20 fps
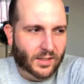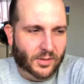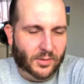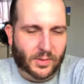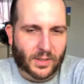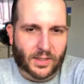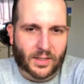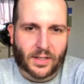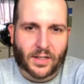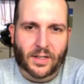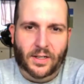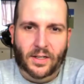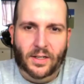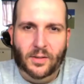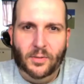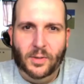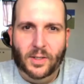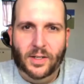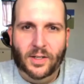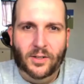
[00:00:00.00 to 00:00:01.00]
we uh,
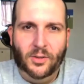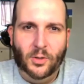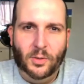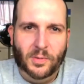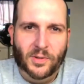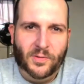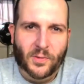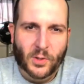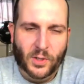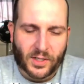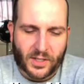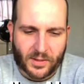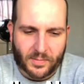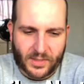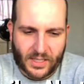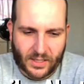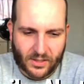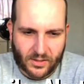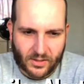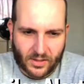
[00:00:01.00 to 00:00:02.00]
we're gonna do it before it comes
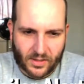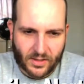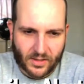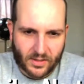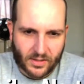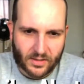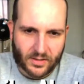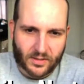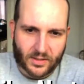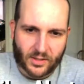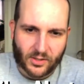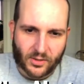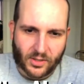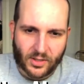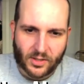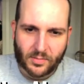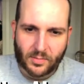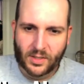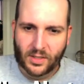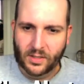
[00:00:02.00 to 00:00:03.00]
out. Uh, so
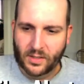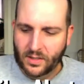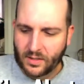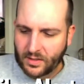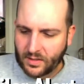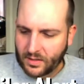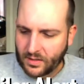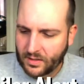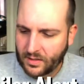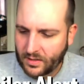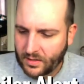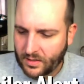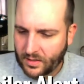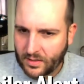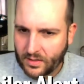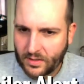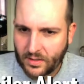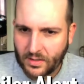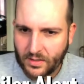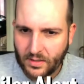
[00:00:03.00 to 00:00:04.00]
come and uh,
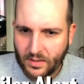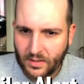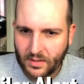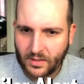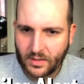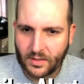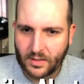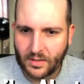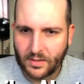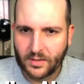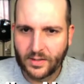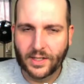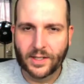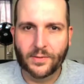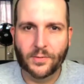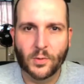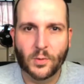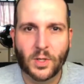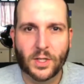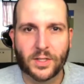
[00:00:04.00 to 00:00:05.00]
thanks
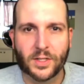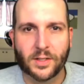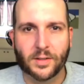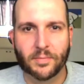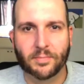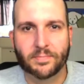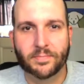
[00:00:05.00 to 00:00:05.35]
for watching.